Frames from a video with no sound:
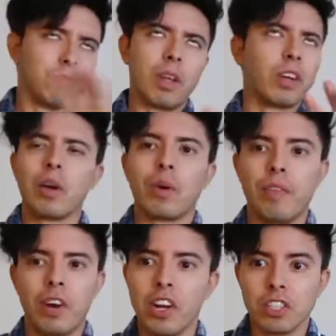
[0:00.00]
Okay,
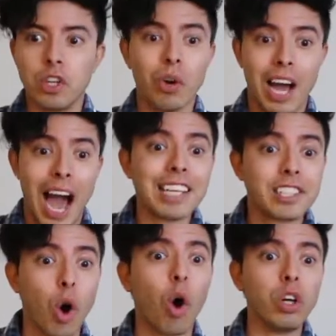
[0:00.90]
whatever. Dude, I
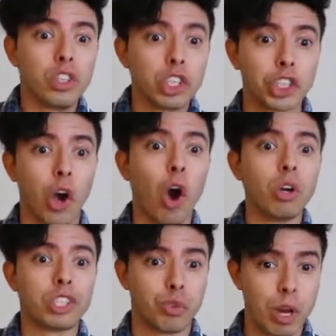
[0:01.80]
sold the
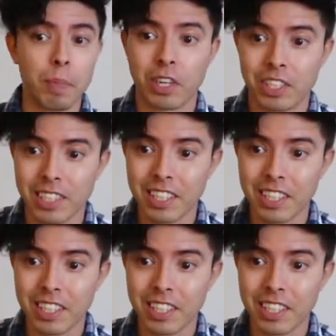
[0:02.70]
show streamers.